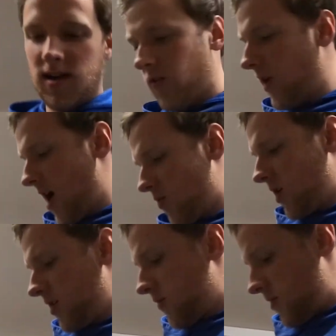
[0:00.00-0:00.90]
So yeah, we're
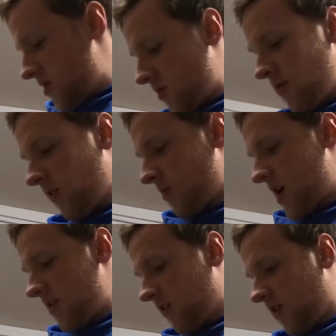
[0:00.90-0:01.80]
gonna throw some of
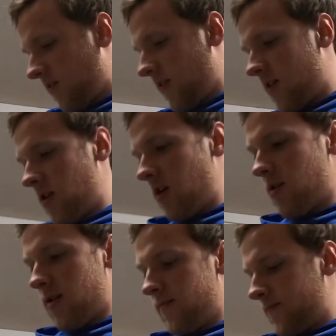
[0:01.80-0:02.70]
that stuff on there
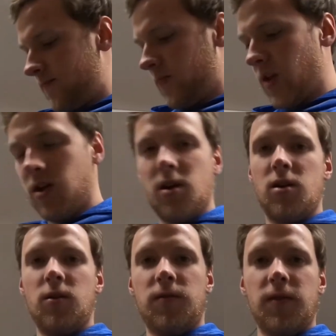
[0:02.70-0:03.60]
and
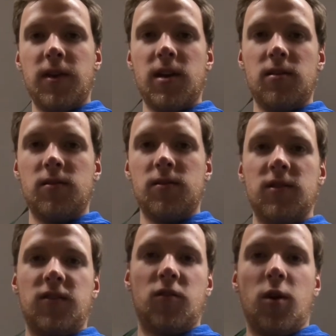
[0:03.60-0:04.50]
hopefully
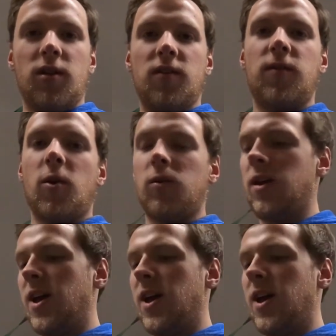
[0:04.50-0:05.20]
destroy this phone.